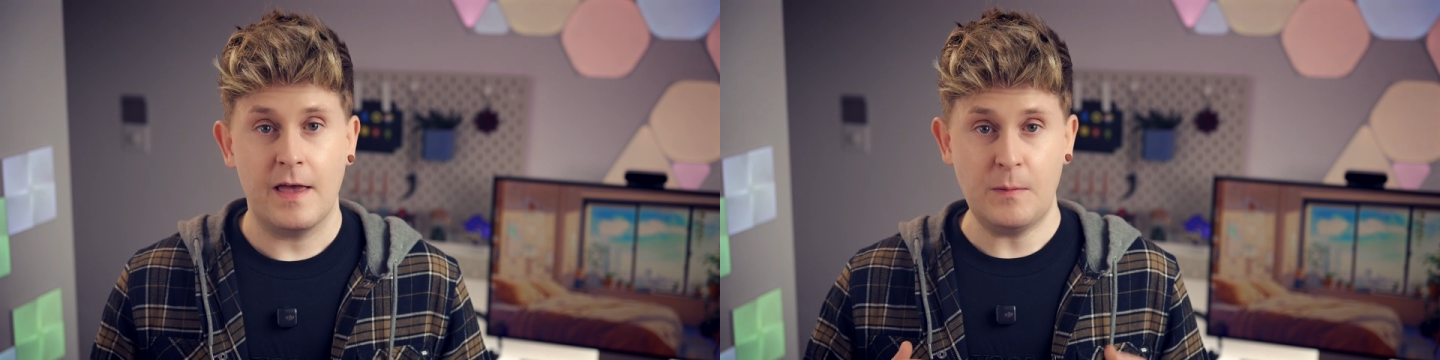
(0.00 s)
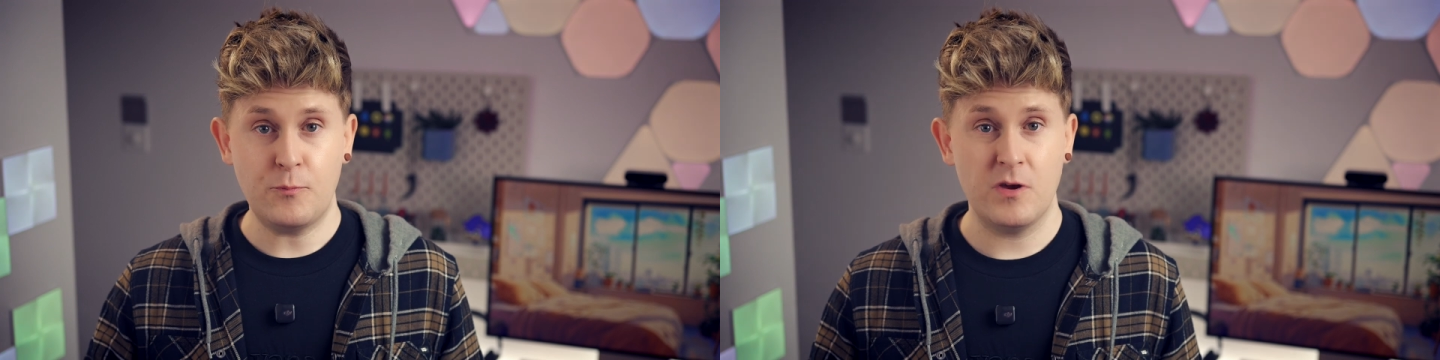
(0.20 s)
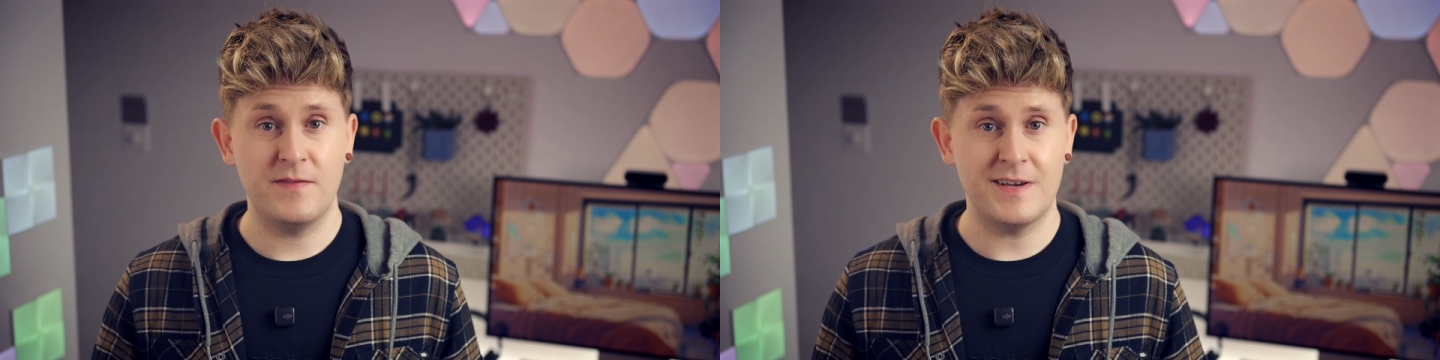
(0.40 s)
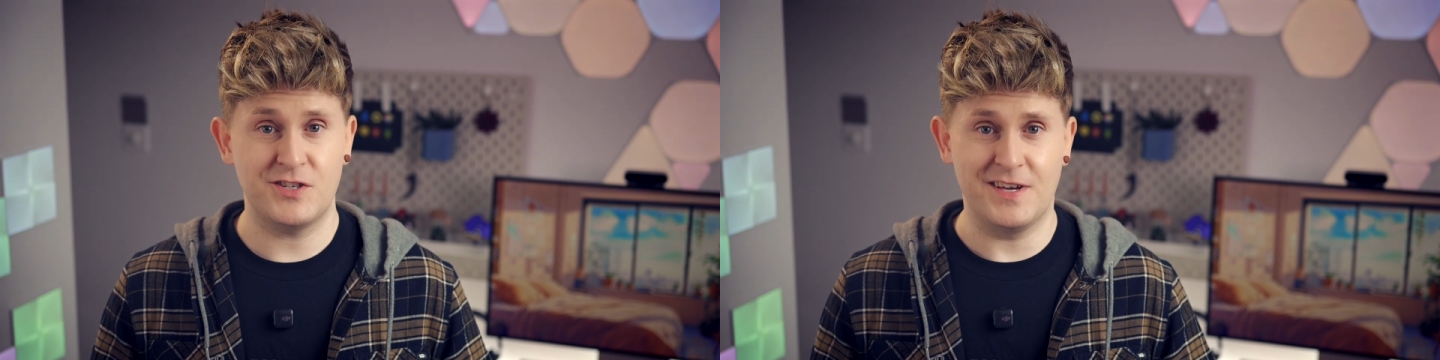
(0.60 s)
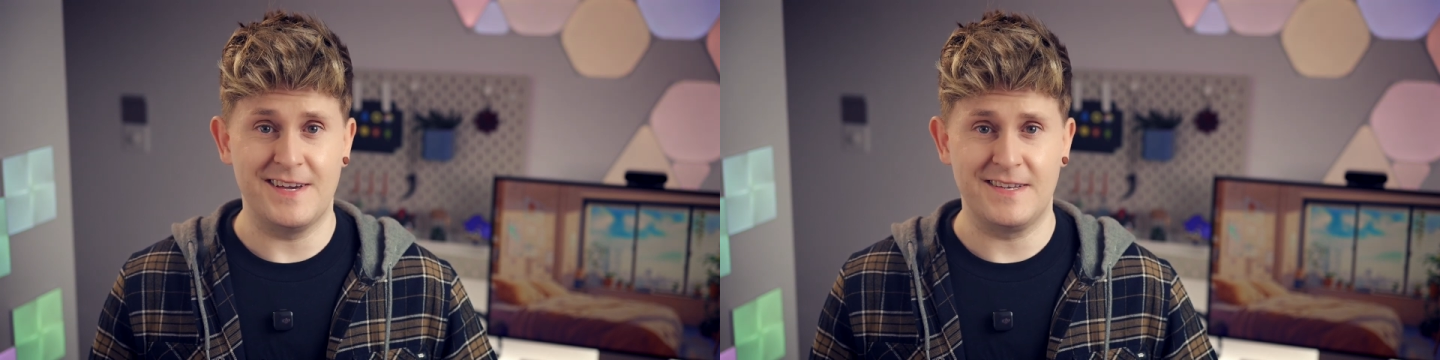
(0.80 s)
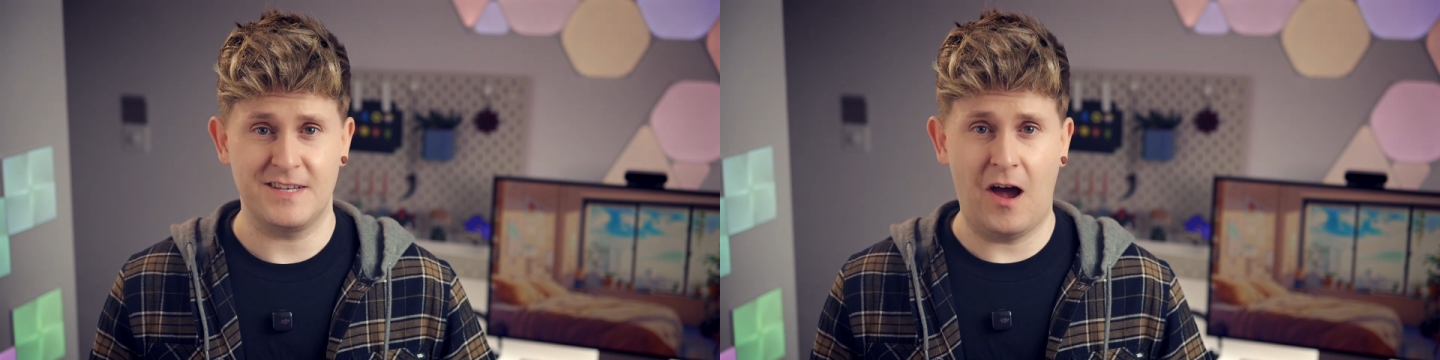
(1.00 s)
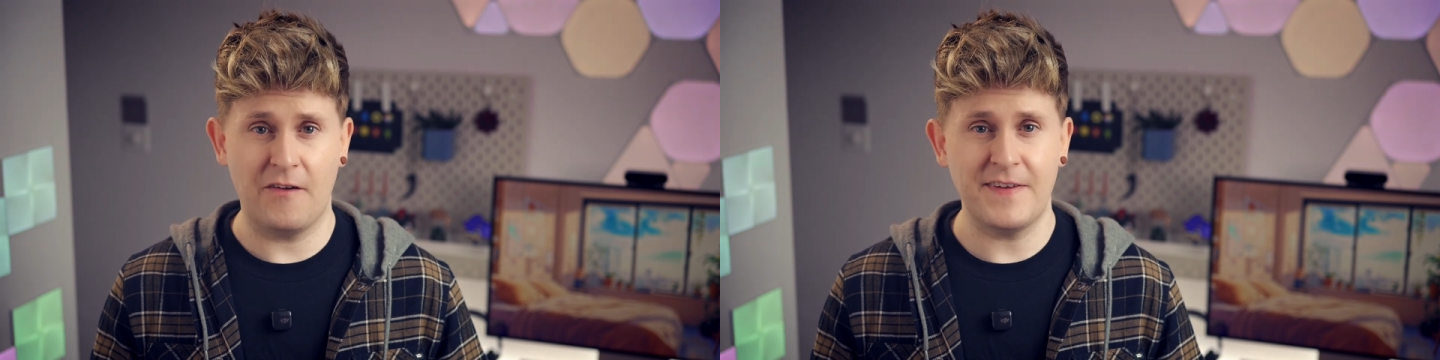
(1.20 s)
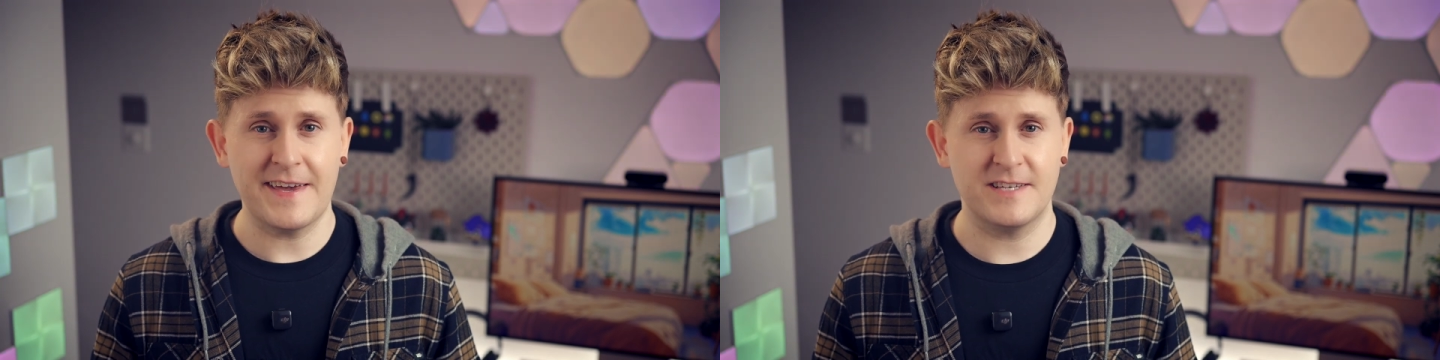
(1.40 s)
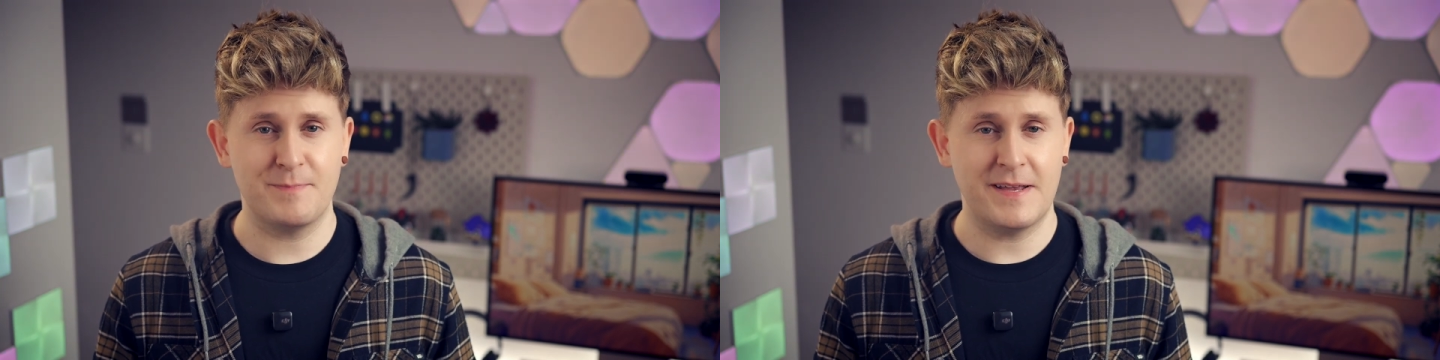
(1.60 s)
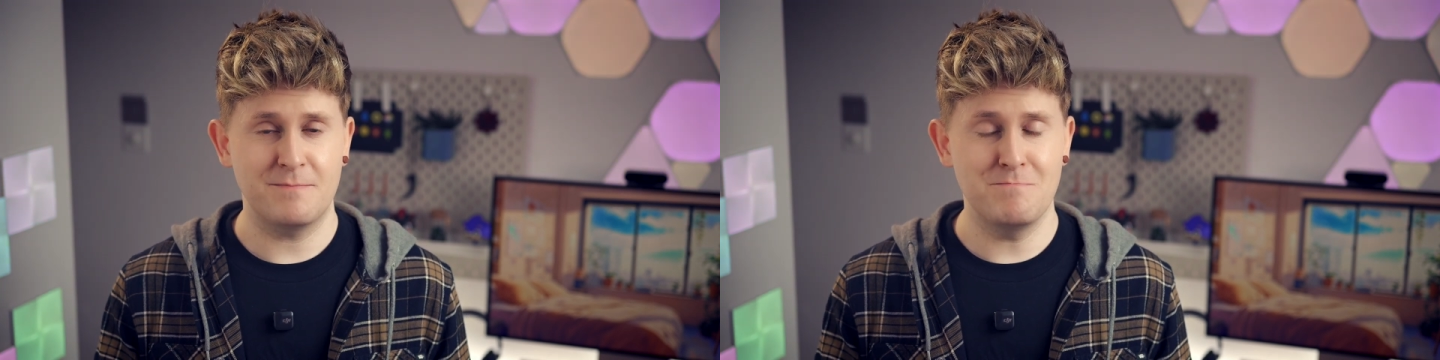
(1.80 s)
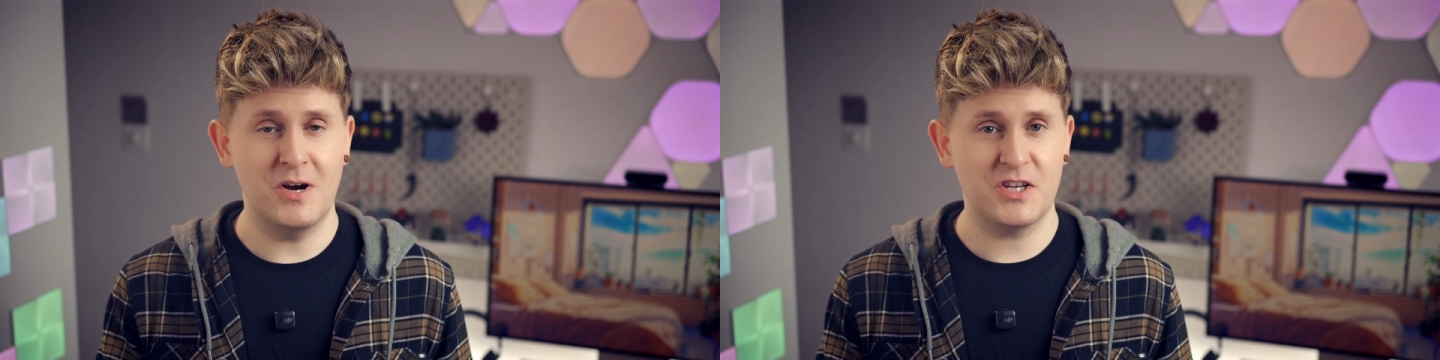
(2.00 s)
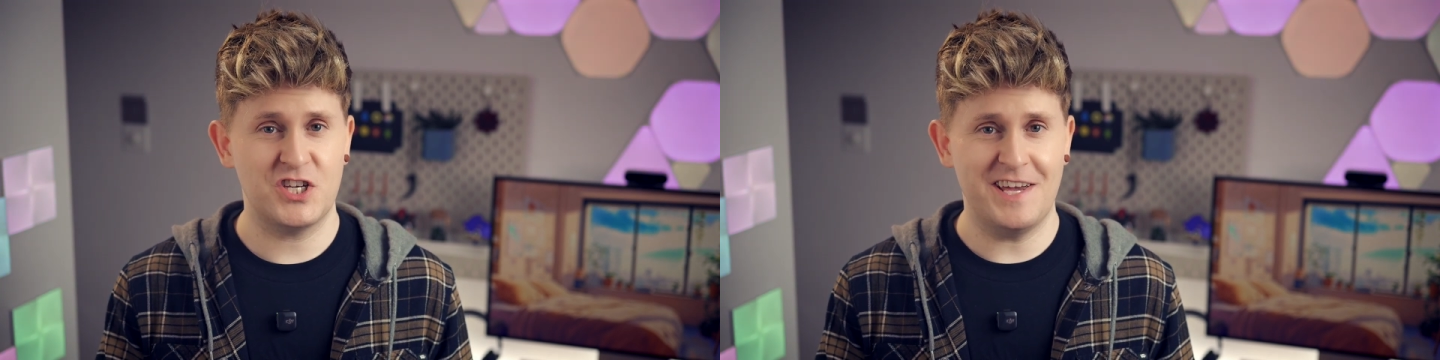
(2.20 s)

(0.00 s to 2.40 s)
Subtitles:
In previous years, I think it's been much